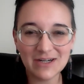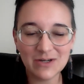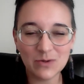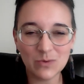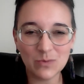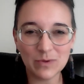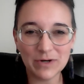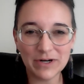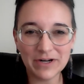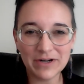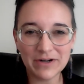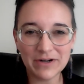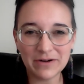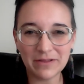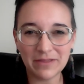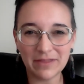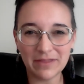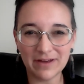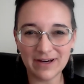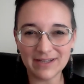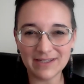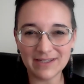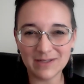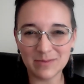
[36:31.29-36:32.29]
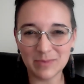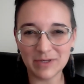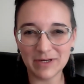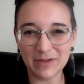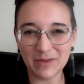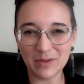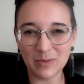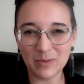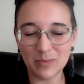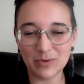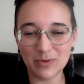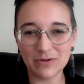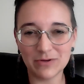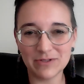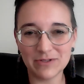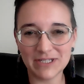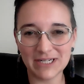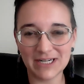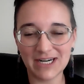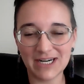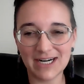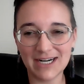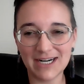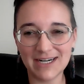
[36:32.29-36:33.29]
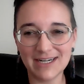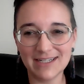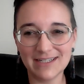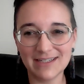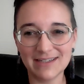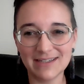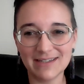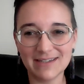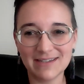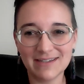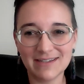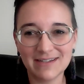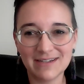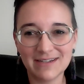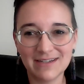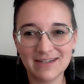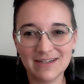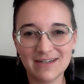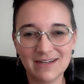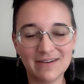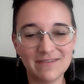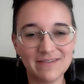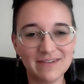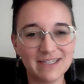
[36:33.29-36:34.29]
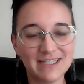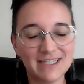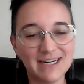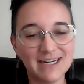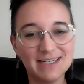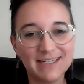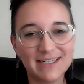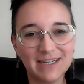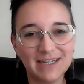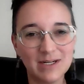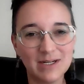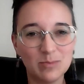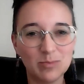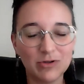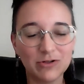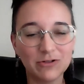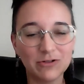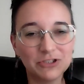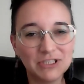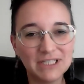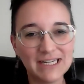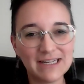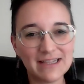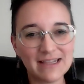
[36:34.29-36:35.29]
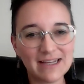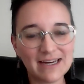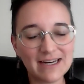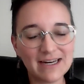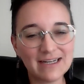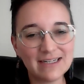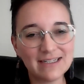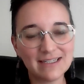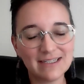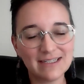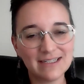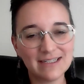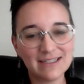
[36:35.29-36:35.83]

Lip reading: What are your thoughts about the pros and cons of a testing approach like that?